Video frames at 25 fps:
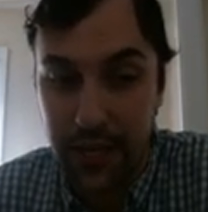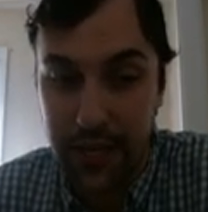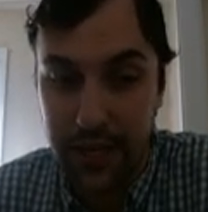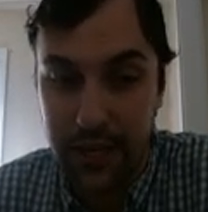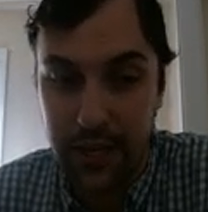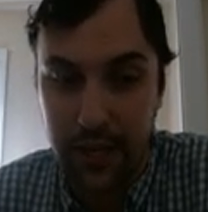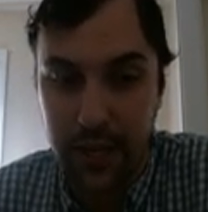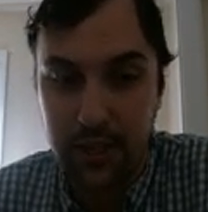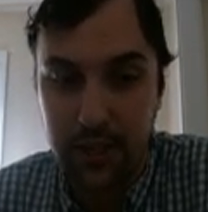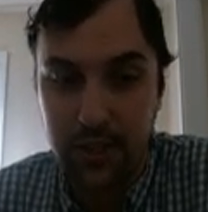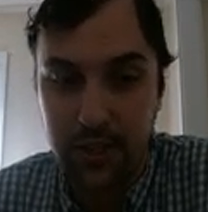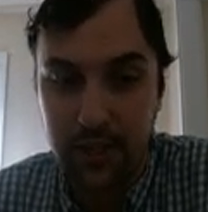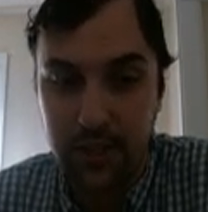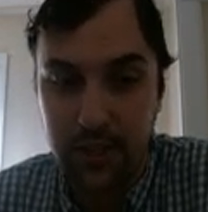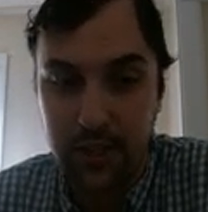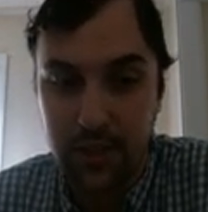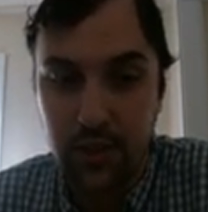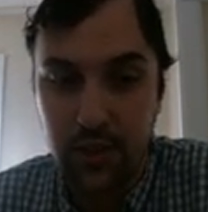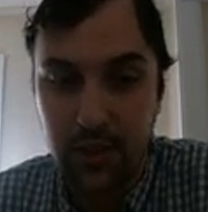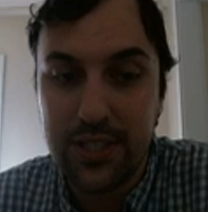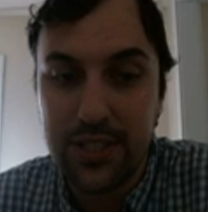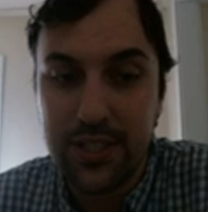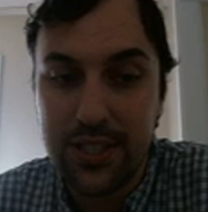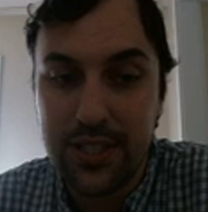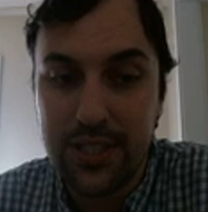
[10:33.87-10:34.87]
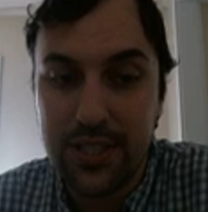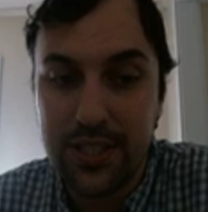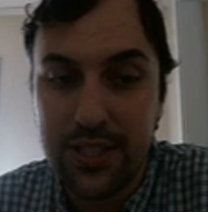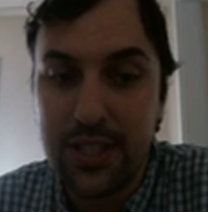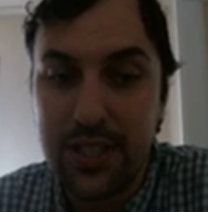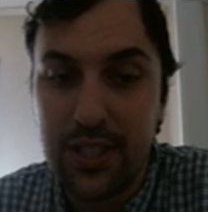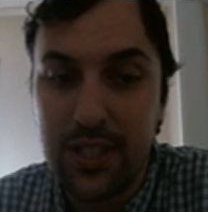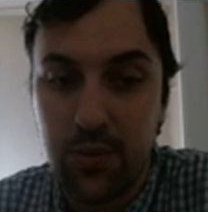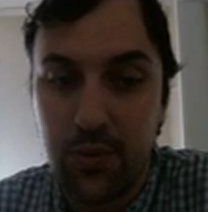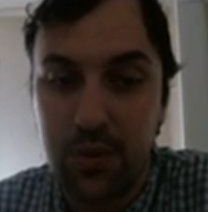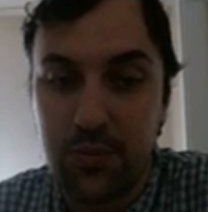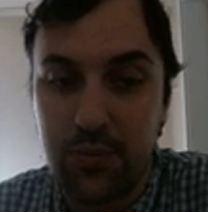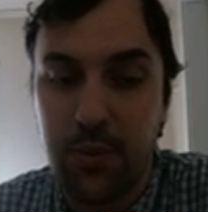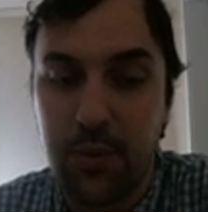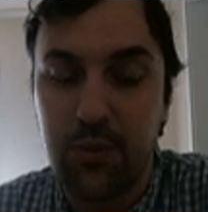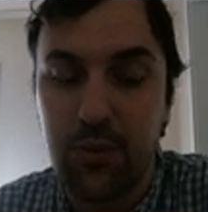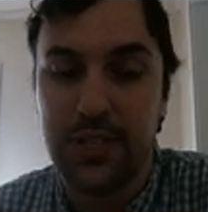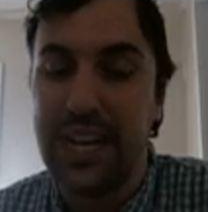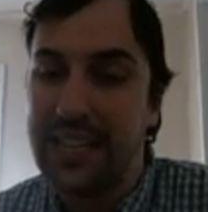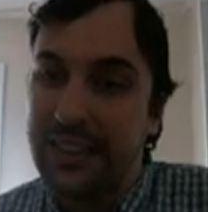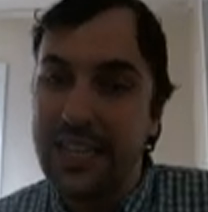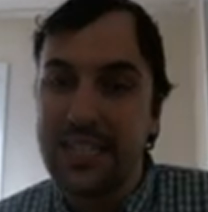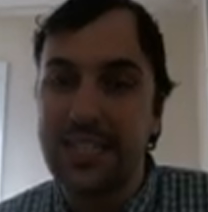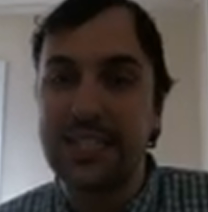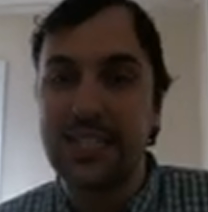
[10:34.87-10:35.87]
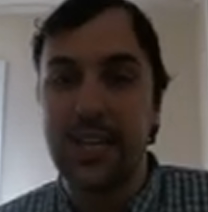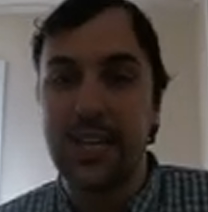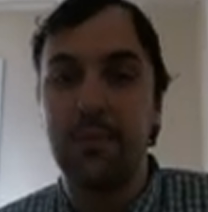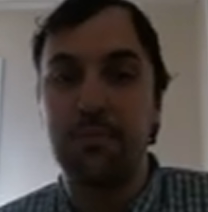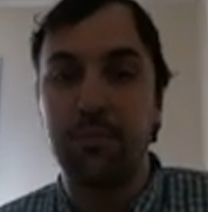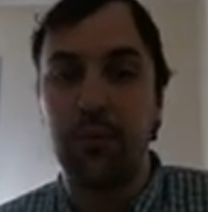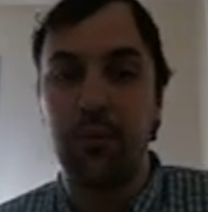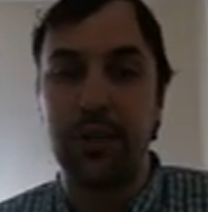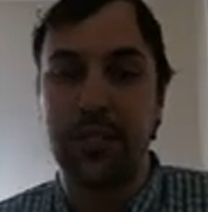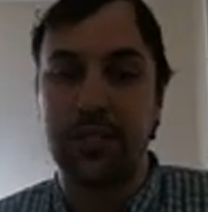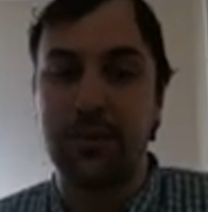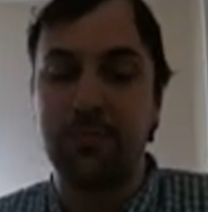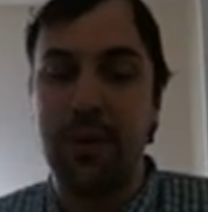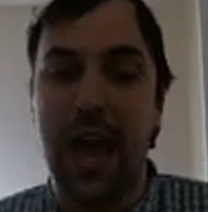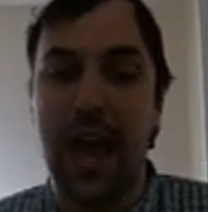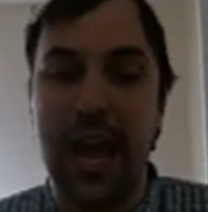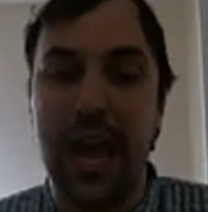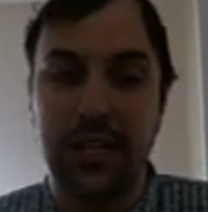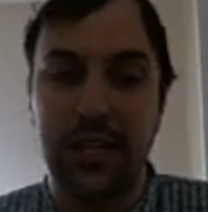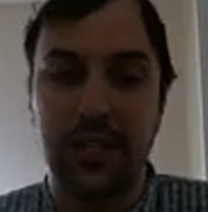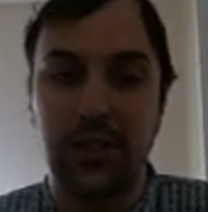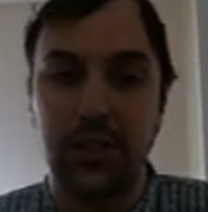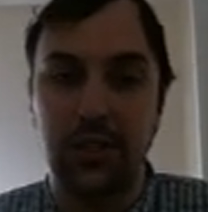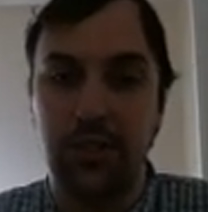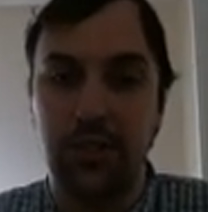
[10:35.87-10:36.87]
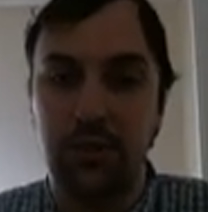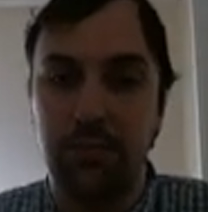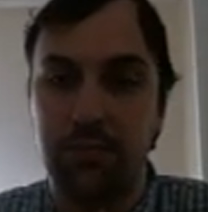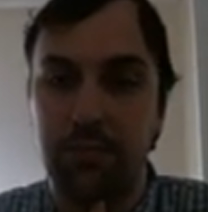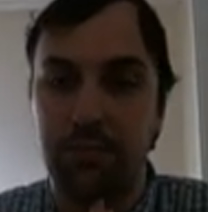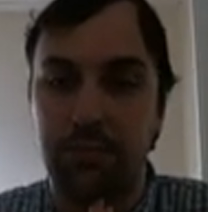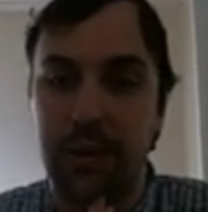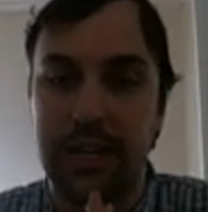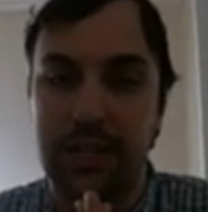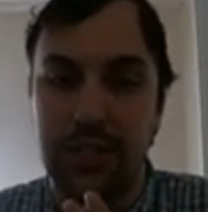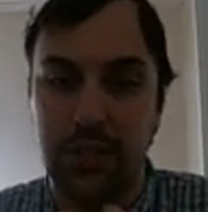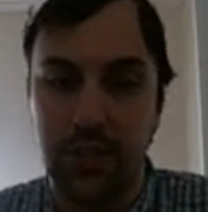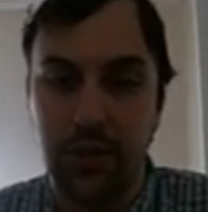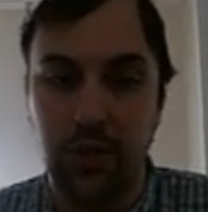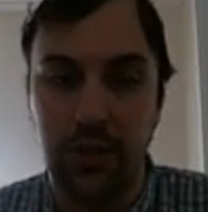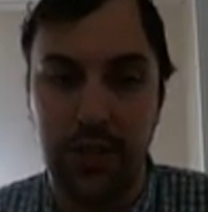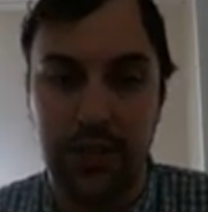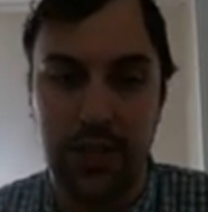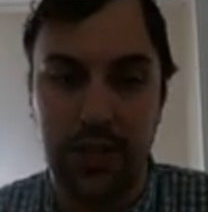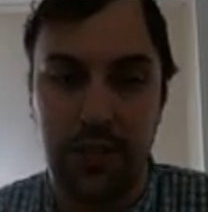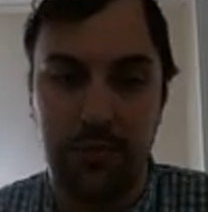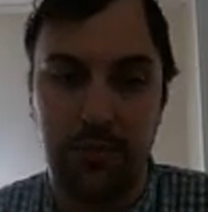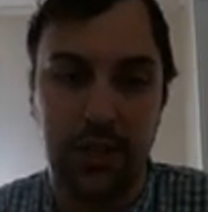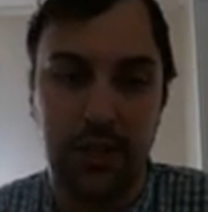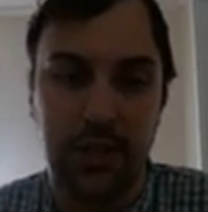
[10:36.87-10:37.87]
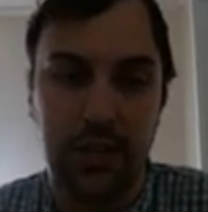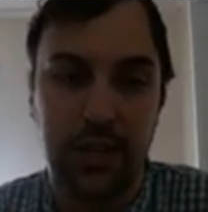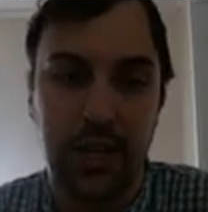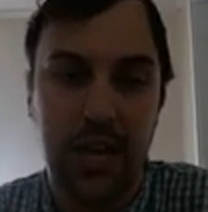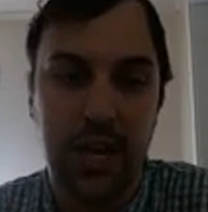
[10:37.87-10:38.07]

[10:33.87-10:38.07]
So this thickness was supposed to get at least 10 points back by doing something.